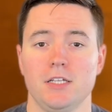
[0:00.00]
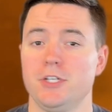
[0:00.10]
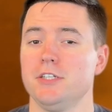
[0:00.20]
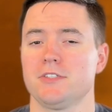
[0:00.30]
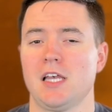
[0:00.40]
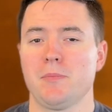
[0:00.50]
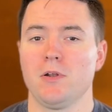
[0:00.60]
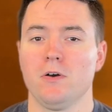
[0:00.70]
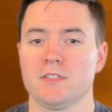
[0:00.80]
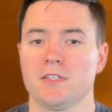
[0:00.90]
Changes
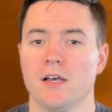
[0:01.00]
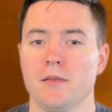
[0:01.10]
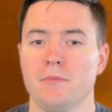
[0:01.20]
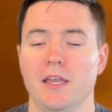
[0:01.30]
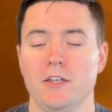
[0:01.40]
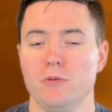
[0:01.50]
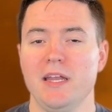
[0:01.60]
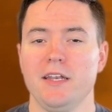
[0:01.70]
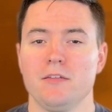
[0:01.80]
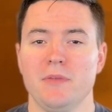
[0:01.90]
happen all the time, and you
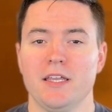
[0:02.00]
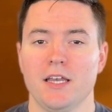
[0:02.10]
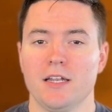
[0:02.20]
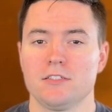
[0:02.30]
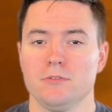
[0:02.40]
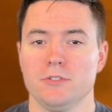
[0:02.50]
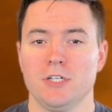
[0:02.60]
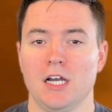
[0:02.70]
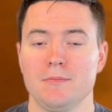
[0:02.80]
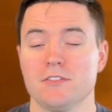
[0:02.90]
may need to make edits to a
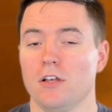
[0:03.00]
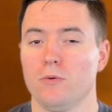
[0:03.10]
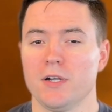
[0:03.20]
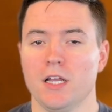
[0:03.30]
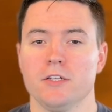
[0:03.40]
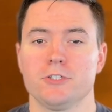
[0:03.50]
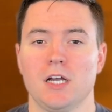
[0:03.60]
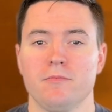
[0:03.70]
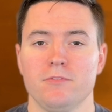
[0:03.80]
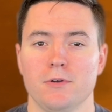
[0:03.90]
job that's already on the
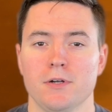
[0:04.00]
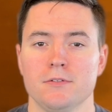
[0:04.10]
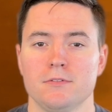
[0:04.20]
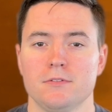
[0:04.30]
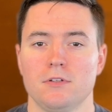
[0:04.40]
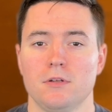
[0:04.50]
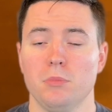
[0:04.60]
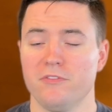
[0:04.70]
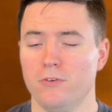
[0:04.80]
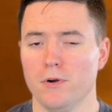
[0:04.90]
shop floor.
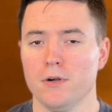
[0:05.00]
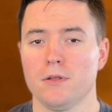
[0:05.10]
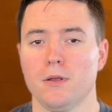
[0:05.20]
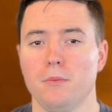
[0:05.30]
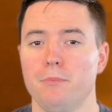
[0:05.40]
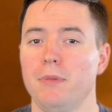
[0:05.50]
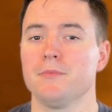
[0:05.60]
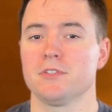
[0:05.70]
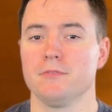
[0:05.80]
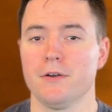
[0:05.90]
Before,
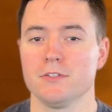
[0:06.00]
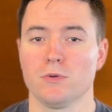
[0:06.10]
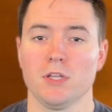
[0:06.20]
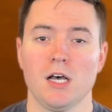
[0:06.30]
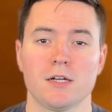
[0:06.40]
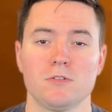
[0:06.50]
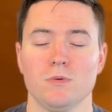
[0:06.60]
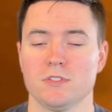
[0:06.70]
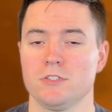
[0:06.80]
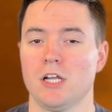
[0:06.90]
BOMs and routings were locked
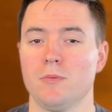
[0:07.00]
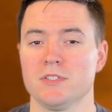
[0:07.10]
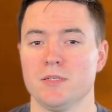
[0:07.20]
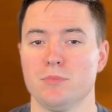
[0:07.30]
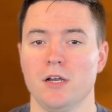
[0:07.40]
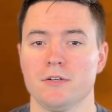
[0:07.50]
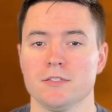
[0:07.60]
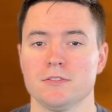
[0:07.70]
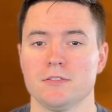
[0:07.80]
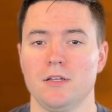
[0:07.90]
once a job was in
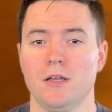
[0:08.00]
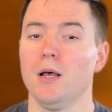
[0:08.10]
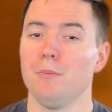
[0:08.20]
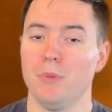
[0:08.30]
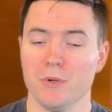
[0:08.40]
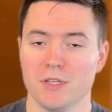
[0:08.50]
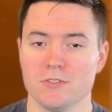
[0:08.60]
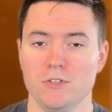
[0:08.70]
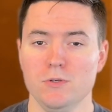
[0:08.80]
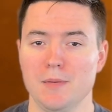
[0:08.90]
progress. But with
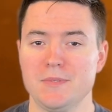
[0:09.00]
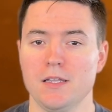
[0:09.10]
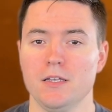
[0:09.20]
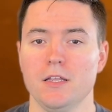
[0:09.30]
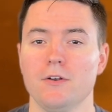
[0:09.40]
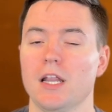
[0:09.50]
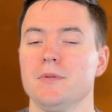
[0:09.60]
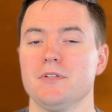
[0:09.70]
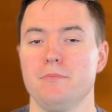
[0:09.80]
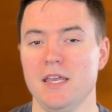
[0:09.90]
this new update, you're
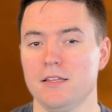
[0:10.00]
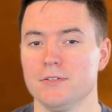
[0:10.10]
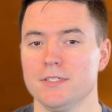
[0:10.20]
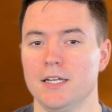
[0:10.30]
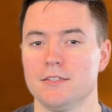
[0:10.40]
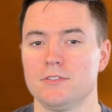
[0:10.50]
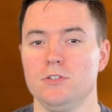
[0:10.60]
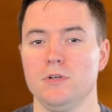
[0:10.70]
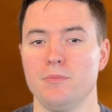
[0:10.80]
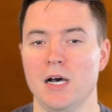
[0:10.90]
able to make those edits
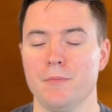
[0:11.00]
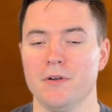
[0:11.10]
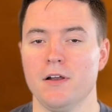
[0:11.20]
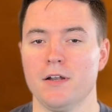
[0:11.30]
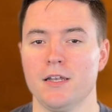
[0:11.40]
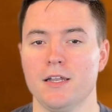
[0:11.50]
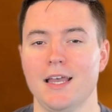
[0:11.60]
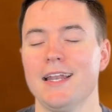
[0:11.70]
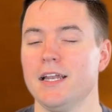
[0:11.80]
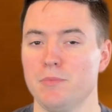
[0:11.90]
to a BOM and routing
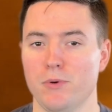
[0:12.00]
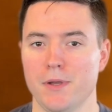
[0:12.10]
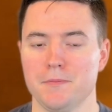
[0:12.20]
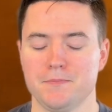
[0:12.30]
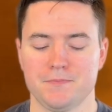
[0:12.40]
at any point.